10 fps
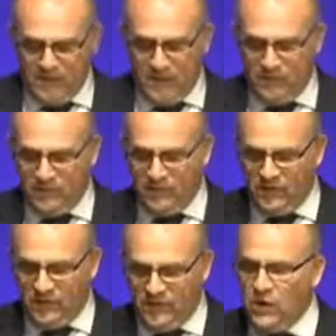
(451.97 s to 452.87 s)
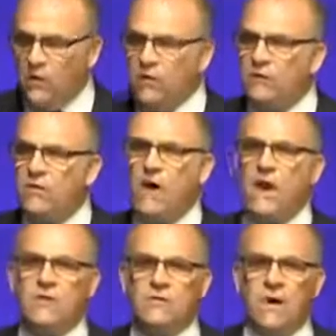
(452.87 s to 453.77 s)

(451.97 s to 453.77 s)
representing a huge and